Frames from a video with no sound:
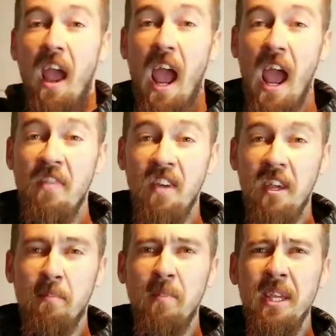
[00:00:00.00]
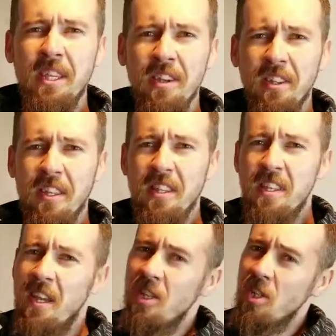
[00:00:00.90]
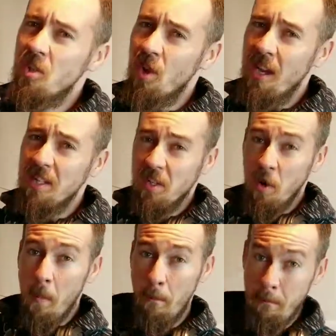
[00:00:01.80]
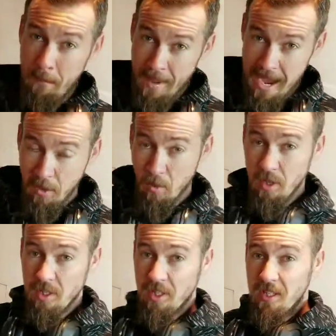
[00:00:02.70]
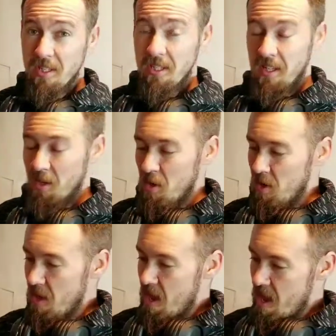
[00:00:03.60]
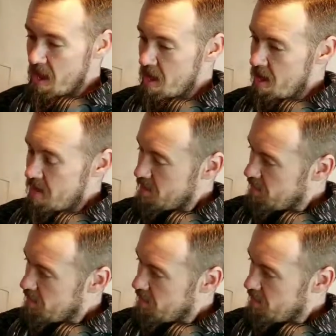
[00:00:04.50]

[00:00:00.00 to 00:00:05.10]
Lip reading: and then immediately the engine tries to go backwards, and